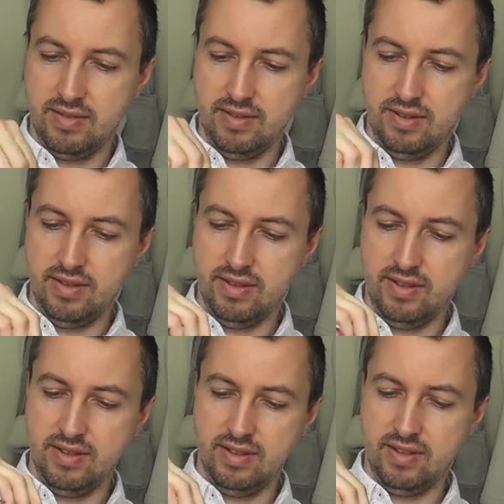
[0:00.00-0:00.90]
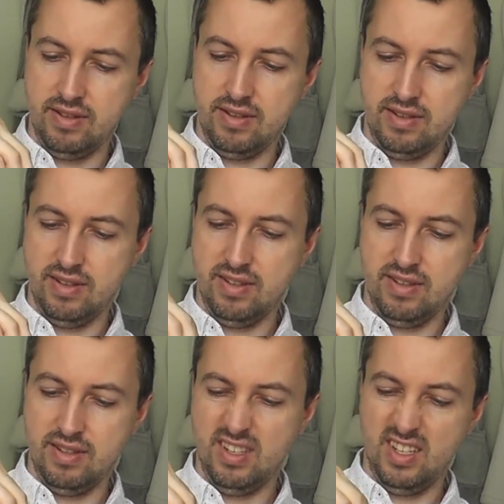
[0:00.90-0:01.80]

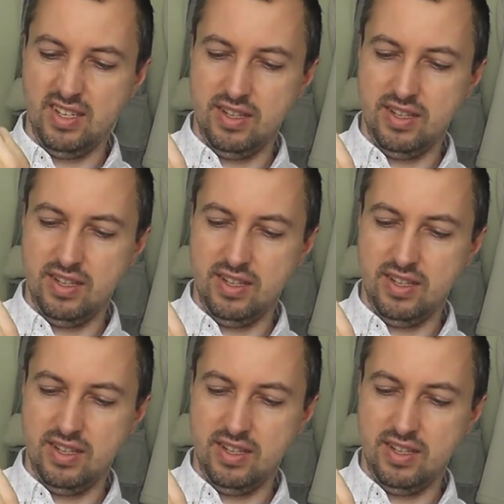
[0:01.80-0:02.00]
[no speech]